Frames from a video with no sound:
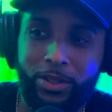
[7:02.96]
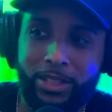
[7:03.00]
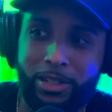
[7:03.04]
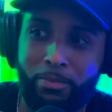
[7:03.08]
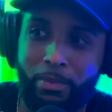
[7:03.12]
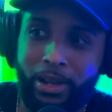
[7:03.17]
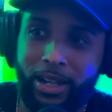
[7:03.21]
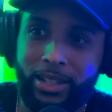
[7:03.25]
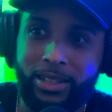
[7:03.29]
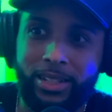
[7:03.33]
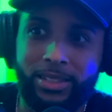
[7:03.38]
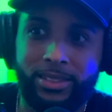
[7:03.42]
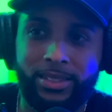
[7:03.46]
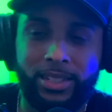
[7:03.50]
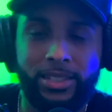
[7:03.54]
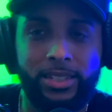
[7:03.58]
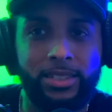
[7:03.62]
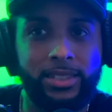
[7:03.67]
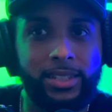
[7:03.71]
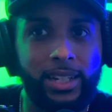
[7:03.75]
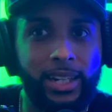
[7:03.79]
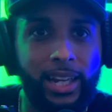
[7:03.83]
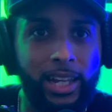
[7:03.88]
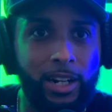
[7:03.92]
to make a decision
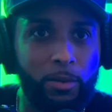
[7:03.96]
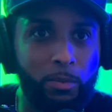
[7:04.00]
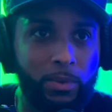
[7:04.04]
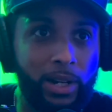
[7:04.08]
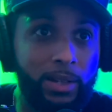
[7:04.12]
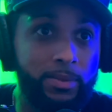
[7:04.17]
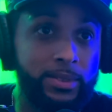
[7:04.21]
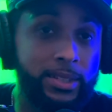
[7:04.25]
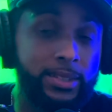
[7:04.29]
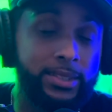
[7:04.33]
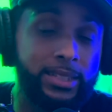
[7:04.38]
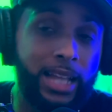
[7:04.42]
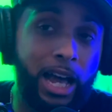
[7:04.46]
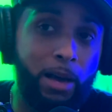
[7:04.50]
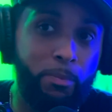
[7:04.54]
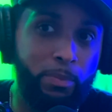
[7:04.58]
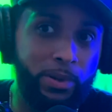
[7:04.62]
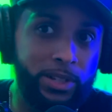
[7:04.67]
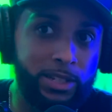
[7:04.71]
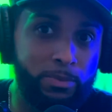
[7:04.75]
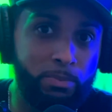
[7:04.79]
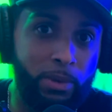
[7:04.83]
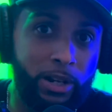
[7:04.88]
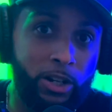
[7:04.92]
to get him clipped, to stop
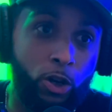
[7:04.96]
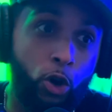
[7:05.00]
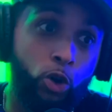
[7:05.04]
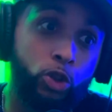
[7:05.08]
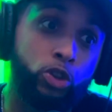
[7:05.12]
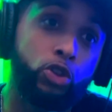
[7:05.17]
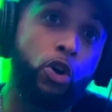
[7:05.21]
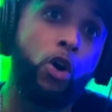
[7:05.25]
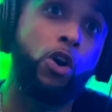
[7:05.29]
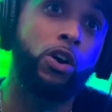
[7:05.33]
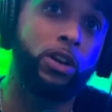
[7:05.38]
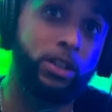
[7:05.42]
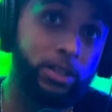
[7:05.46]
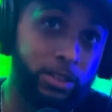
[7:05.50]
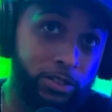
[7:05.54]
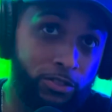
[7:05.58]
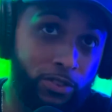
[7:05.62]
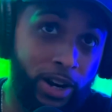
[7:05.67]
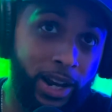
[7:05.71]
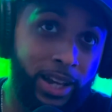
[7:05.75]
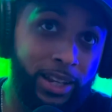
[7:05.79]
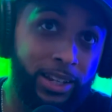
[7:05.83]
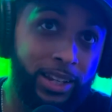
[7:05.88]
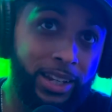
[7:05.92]
his money, or thought,
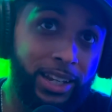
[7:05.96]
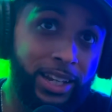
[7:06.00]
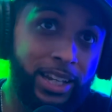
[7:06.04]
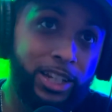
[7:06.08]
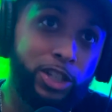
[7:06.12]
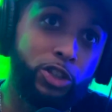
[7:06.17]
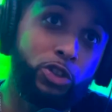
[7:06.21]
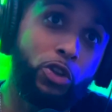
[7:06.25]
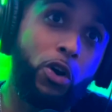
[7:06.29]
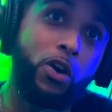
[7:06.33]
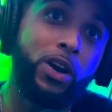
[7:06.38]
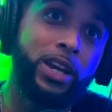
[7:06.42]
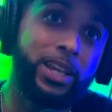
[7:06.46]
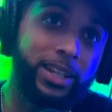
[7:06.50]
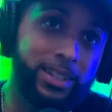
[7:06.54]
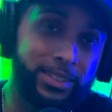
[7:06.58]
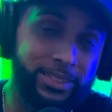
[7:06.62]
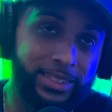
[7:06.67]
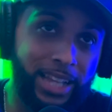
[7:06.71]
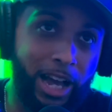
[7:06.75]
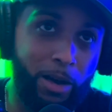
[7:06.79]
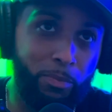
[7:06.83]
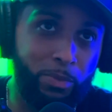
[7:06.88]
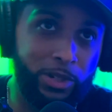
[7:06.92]
right? Yeah. Thought he could
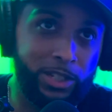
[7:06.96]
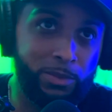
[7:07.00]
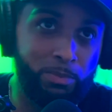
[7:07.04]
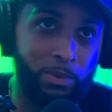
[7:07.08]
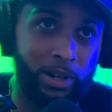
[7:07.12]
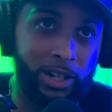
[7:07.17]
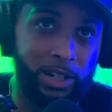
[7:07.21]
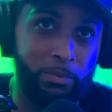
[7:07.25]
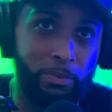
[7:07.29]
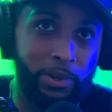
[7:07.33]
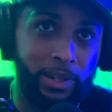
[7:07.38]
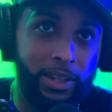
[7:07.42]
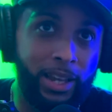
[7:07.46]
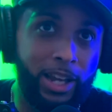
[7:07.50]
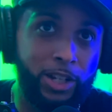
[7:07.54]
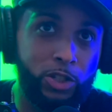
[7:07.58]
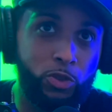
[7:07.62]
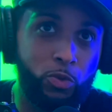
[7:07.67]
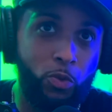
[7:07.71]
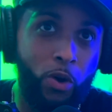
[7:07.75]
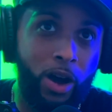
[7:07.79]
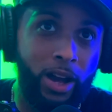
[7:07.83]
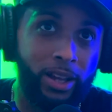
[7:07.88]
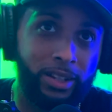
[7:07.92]
stop his money, but
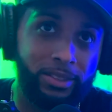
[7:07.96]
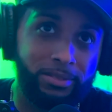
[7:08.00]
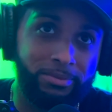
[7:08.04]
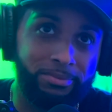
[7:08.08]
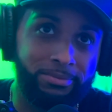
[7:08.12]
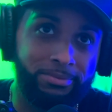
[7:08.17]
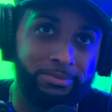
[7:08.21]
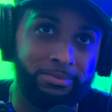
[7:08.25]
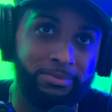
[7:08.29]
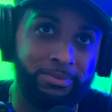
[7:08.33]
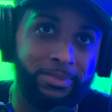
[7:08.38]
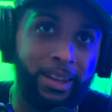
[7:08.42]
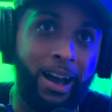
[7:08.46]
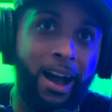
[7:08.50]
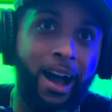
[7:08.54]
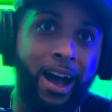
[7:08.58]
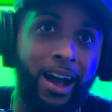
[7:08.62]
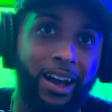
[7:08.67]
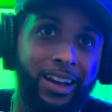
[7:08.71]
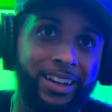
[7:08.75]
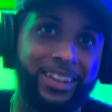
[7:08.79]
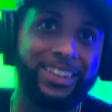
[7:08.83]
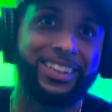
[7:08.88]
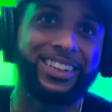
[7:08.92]
guess what? Nah,
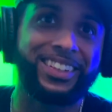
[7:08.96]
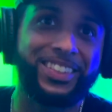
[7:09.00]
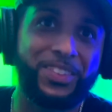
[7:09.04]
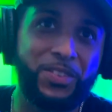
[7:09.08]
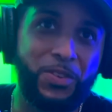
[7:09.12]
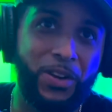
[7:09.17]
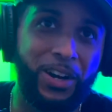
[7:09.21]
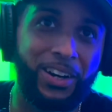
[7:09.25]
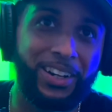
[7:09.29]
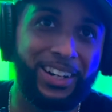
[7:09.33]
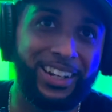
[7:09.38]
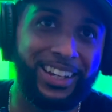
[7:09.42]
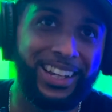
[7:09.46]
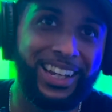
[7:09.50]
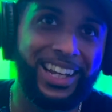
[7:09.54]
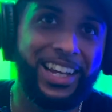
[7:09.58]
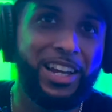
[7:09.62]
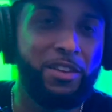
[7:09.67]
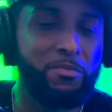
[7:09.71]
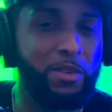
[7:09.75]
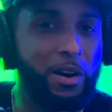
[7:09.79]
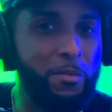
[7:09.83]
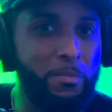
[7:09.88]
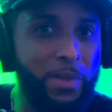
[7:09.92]
you couldn't.
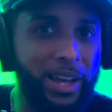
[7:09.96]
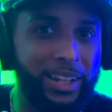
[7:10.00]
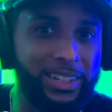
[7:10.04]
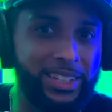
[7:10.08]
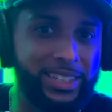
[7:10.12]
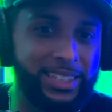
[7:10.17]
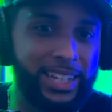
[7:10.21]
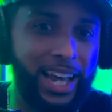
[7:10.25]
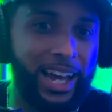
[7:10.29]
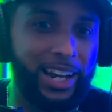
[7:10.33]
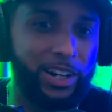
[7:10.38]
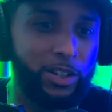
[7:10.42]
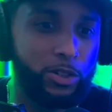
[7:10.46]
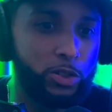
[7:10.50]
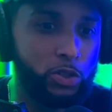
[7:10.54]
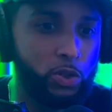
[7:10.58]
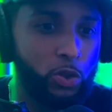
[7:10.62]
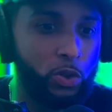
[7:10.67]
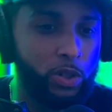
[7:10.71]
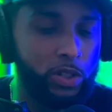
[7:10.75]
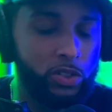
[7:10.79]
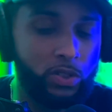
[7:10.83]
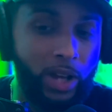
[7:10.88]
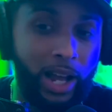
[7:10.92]
My man just got
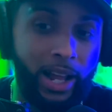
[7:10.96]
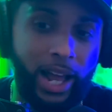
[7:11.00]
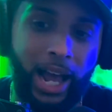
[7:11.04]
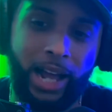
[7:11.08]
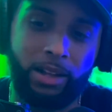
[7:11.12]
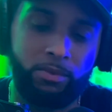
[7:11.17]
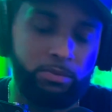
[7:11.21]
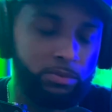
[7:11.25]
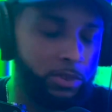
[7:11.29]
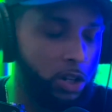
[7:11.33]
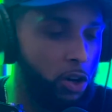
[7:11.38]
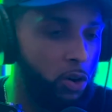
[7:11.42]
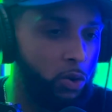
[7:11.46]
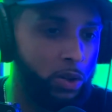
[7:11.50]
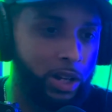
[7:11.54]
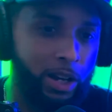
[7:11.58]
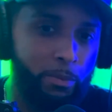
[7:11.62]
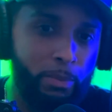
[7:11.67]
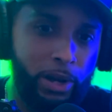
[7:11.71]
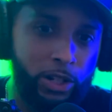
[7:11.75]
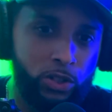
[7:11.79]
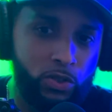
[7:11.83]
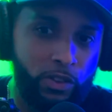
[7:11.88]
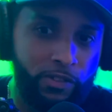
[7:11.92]
onto it. So I
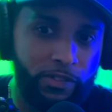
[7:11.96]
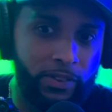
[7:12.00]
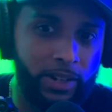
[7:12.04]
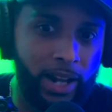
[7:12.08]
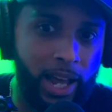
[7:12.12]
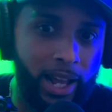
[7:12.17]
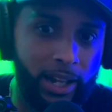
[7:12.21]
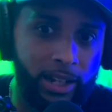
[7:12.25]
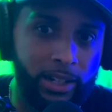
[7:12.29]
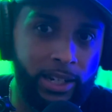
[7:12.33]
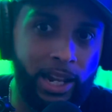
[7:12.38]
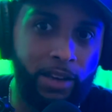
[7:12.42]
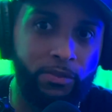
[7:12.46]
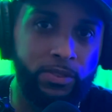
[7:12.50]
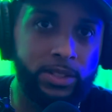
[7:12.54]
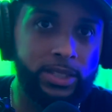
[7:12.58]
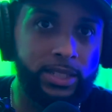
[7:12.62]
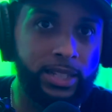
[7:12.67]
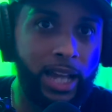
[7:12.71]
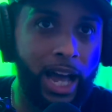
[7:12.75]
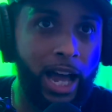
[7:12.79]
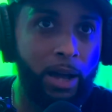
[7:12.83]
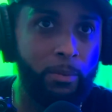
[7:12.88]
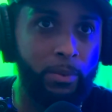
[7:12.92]
commend you for that. Never
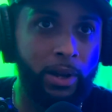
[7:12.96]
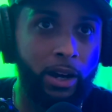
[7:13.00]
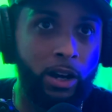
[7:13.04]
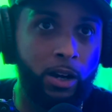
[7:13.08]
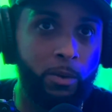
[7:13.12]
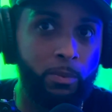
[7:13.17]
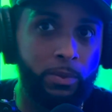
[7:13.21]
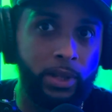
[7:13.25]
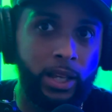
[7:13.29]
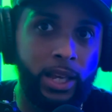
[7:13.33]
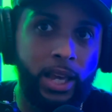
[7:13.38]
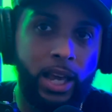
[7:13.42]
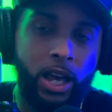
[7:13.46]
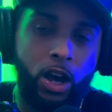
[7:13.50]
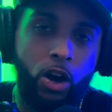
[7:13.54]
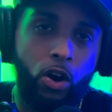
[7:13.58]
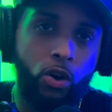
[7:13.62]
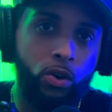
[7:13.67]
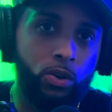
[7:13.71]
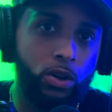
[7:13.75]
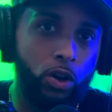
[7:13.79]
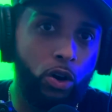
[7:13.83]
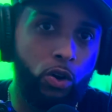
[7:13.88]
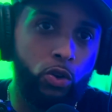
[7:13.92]
stop.
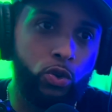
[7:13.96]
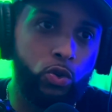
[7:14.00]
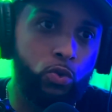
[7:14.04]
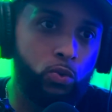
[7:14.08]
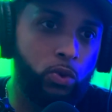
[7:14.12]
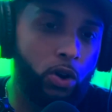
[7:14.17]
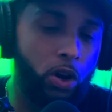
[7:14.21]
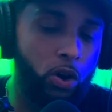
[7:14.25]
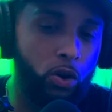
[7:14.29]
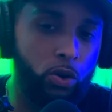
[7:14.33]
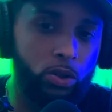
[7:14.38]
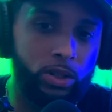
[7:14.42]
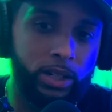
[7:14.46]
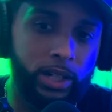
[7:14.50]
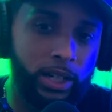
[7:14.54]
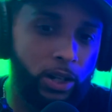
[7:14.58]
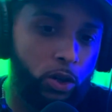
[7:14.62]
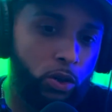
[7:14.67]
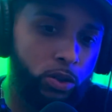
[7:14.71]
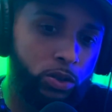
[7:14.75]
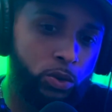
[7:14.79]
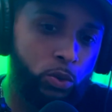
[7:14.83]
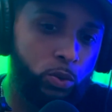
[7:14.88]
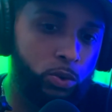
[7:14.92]
All
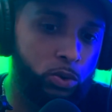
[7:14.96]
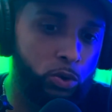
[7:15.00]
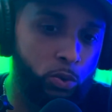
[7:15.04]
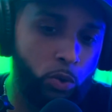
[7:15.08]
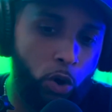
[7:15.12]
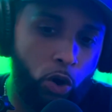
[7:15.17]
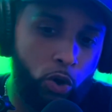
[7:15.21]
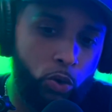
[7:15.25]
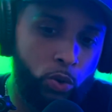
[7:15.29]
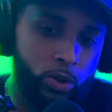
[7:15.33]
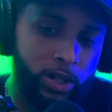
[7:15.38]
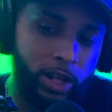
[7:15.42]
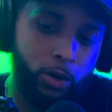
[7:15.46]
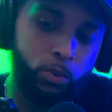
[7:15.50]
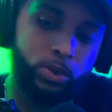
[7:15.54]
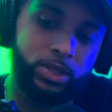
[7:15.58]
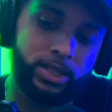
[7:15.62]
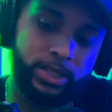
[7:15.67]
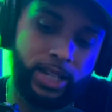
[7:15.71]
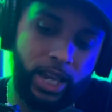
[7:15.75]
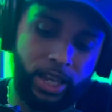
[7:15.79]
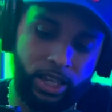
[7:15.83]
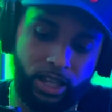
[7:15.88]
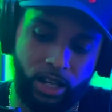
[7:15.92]
you did was
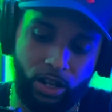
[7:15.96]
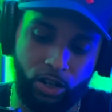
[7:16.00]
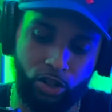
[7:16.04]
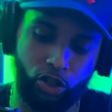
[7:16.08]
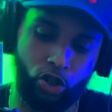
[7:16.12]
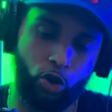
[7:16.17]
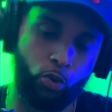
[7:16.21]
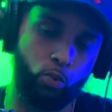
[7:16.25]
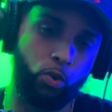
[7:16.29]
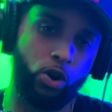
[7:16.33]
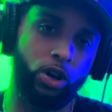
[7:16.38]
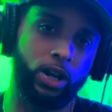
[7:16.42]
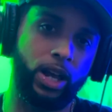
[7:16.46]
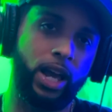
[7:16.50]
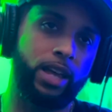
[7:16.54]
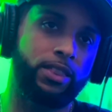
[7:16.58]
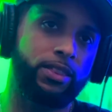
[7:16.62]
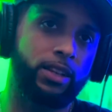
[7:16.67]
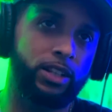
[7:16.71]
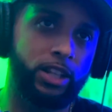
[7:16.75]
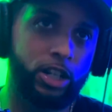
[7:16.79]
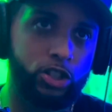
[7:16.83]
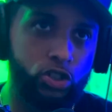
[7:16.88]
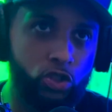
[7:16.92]
take your work
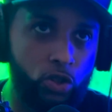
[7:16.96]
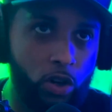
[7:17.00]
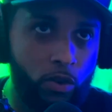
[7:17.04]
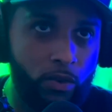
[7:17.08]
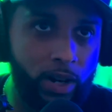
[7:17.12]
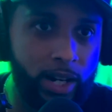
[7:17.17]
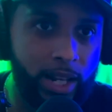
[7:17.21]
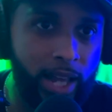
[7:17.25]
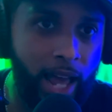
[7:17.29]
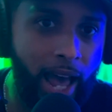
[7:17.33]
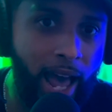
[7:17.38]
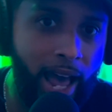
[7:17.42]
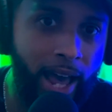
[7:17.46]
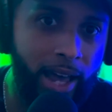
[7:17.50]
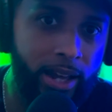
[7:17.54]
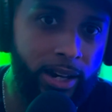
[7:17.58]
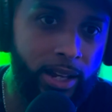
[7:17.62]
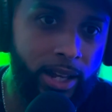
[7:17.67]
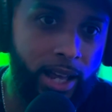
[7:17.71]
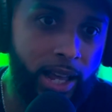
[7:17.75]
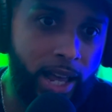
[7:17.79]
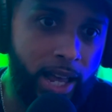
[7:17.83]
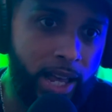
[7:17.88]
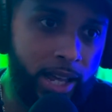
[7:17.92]
ethic that you already had
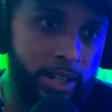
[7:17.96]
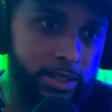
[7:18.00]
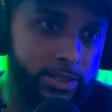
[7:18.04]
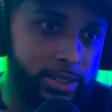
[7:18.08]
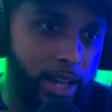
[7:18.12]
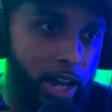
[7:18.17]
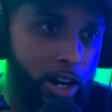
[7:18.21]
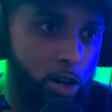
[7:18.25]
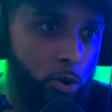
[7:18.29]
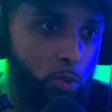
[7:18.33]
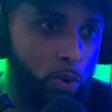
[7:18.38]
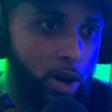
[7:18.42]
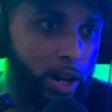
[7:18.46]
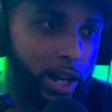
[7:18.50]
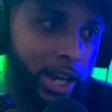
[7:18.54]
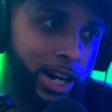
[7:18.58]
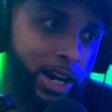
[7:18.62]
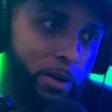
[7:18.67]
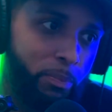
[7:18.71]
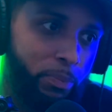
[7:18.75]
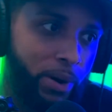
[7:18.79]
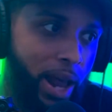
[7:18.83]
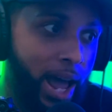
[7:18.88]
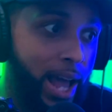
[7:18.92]
inside of work and
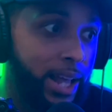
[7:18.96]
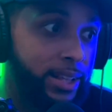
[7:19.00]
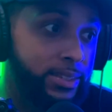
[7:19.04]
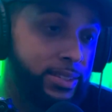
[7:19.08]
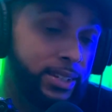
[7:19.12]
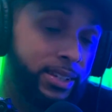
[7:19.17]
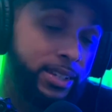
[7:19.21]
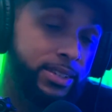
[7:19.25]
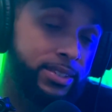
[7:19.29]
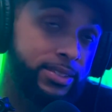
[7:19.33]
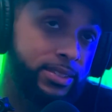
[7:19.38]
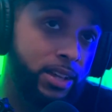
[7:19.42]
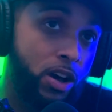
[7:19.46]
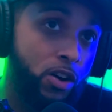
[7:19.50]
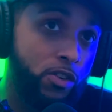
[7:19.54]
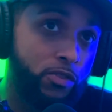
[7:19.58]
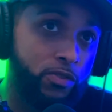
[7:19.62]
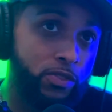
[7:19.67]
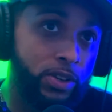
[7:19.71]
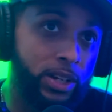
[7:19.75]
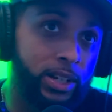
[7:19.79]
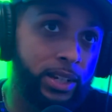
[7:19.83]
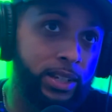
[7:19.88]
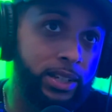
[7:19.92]
apply it to yourself,
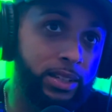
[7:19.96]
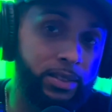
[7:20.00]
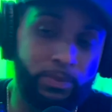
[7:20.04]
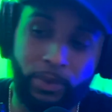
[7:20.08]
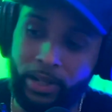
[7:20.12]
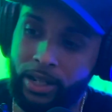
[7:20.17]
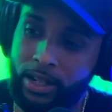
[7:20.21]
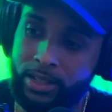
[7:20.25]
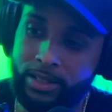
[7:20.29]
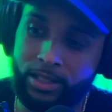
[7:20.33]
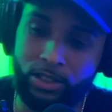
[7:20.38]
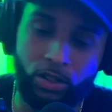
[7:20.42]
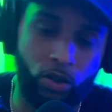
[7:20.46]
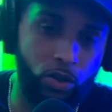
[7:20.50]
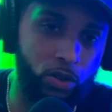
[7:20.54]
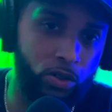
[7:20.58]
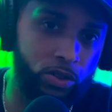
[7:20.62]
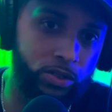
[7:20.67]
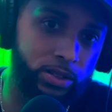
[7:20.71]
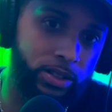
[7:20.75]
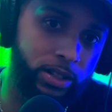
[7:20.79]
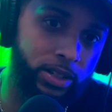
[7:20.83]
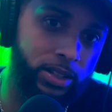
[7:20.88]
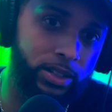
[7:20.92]
really, because it's
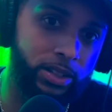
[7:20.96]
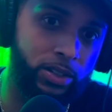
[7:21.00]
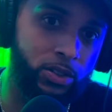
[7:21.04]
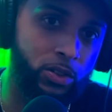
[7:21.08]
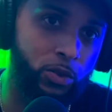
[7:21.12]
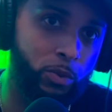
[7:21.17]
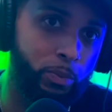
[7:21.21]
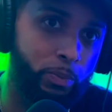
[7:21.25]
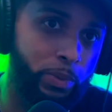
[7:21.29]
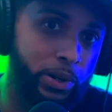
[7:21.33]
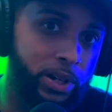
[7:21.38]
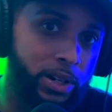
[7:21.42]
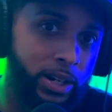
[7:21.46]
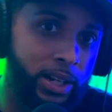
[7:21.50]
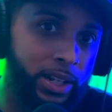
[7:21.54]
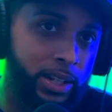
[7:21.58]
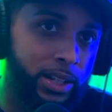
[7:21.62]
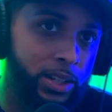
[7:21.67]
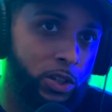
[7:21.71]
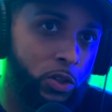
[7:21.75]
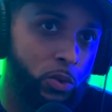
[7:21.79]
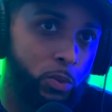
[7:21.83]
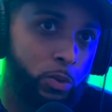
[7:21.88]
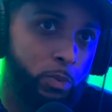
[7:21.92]
all, you know,
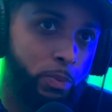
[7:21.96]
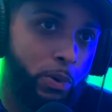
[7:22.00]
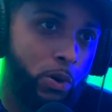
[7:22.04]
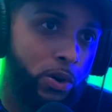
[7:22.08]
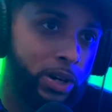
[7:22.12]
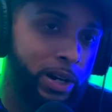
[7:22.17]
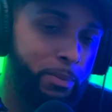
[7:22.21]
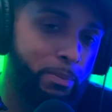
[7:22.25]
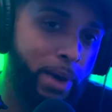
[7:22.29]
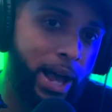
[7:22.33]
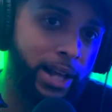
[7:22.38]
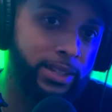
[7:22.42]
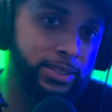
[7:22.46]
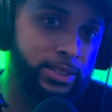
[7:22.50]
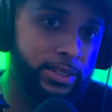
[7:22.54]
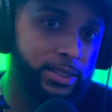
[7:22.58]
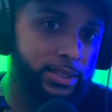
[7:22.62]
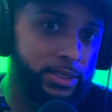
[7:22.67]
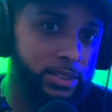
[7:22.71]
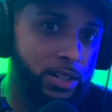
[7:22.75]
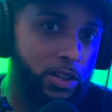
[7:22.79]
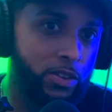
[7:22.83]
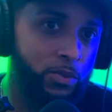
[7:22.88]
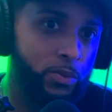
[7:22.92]
pouring it back to
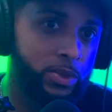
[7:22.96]
yourself,